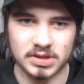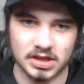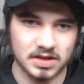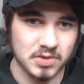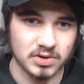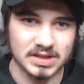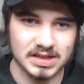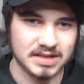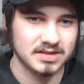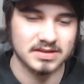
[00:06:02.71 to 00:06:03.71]
the community.
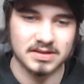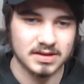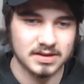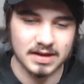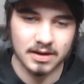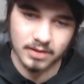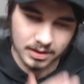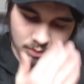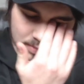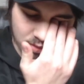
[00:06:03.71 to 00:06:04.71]
Like,
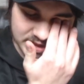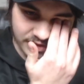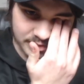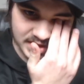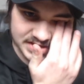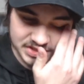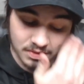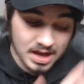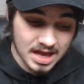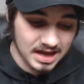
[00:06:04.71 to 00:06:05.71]
at one point they replied to,
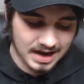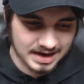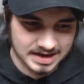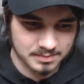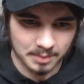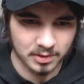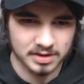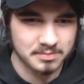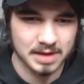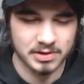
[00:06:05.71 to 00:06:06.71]
I can't remember,
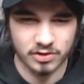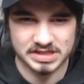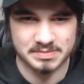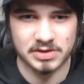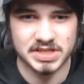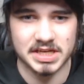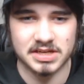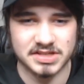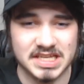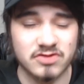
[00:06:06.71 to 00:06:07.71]
it might have been Rasbowski,
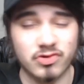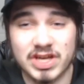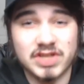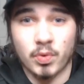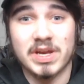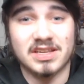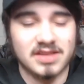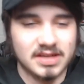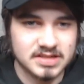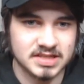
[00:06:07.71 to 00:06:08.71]
because he retweeted
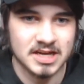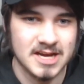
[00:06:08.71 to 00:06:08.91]
this.